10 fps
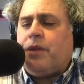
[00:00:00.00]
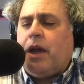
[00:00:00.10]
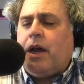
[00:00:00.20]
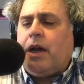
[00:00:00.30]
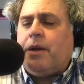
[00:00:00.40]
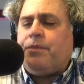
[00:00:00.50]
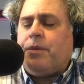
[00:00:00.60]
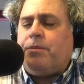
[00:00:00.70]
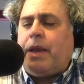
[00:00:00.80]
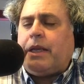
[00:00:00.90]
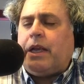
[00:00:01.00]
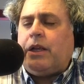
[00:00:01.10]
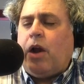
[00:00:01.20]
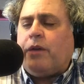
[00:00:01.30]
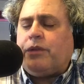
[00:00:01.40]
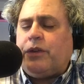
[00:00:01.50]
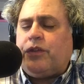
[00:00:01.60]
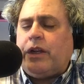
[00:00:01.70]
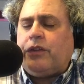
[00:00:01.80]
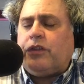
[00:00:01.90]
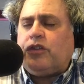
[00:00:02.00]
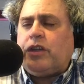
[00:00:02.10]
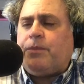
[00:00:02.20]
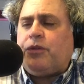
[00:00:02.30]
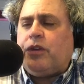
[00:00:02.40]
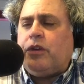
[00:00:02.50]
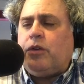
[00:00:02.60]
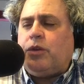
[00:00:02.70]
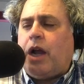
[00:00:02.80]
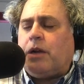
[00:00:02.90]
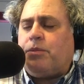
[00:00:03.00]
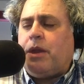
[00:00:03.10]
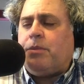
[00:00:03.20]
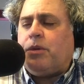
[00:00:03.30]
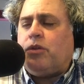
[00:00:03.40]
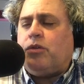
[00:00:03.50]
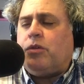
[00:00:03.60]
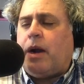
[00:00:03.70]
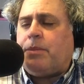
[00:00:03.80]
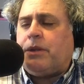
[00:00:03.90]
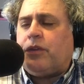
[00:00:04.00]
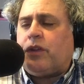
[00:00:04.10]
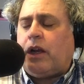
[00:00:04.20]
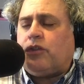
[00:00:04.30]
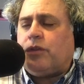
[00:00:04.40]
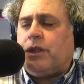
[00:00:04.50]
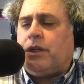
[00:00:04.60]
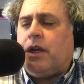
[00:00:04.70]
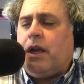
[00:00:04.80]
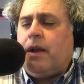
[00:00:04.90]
offering citizenship to young people who grew up in this country